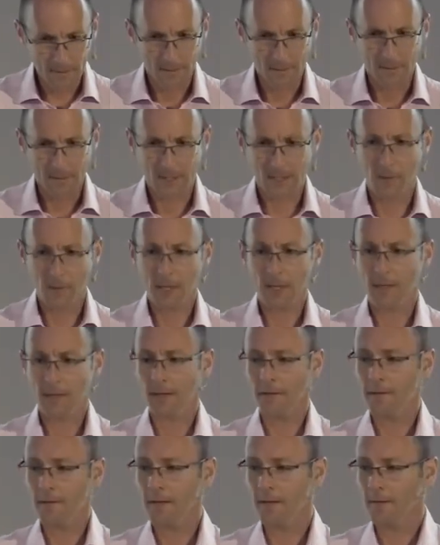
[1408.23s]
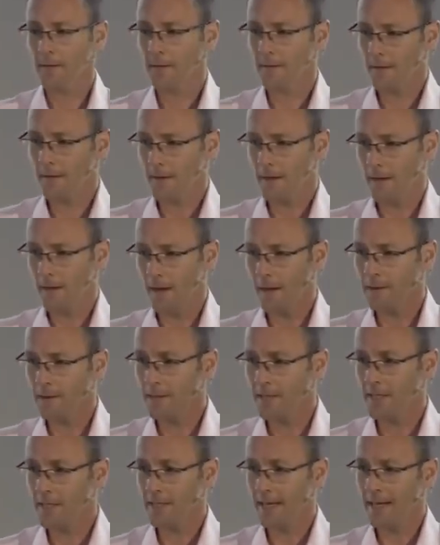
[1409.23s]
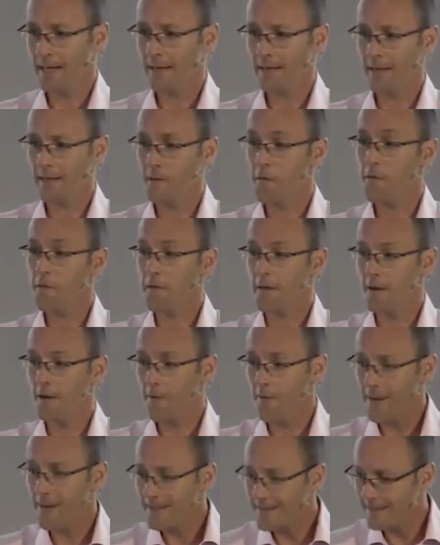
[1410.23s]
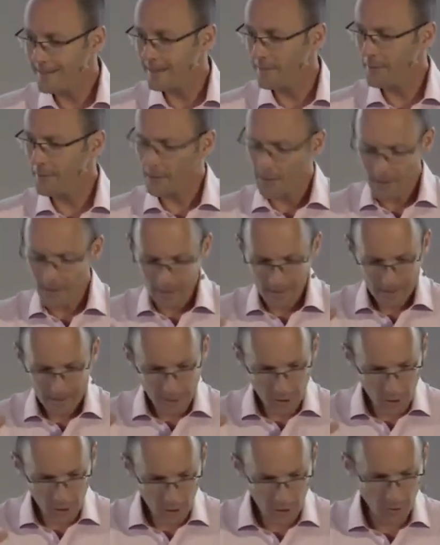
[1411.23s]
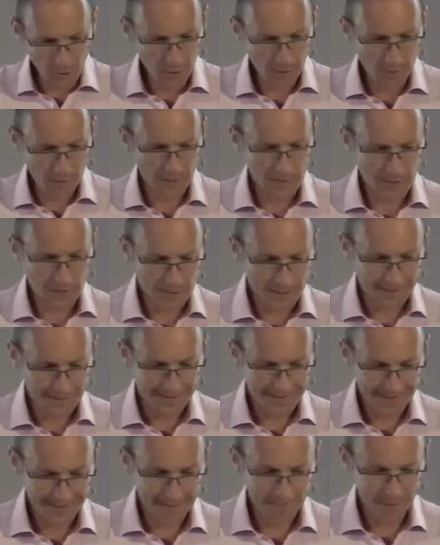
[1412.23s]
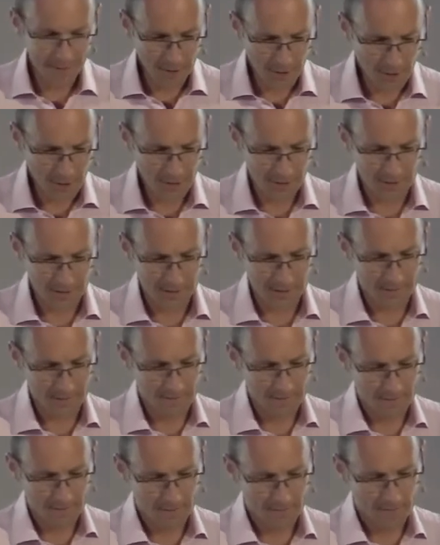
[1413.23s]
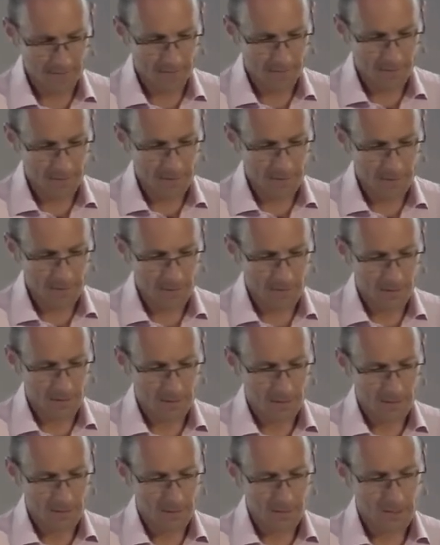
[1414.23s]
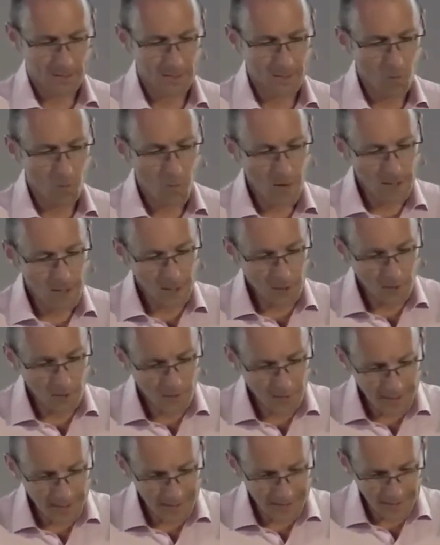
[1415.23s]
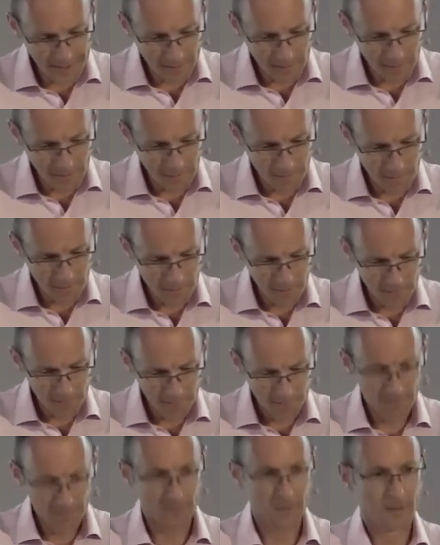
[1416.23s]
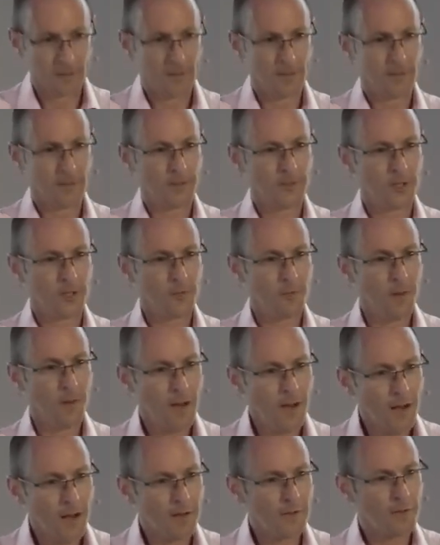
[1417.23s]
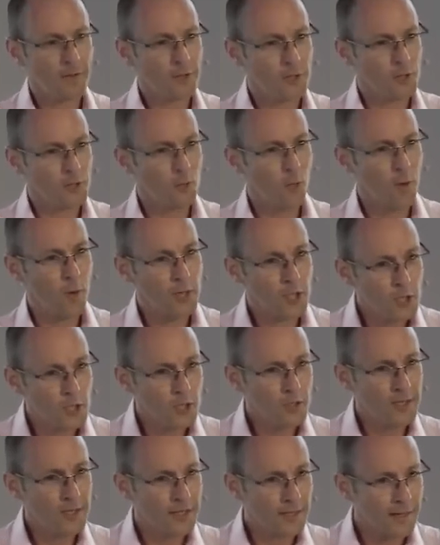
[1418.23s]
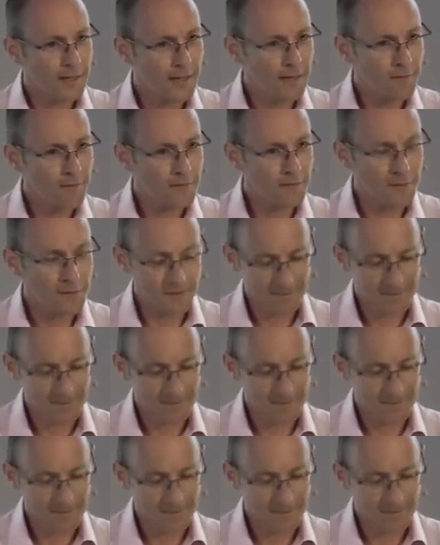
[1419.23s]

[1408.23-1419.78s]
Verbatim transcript: See, we can, I think, understand it theoretically, but do you know this emotionally? See, when you give, does part of you just wish you didn't have to?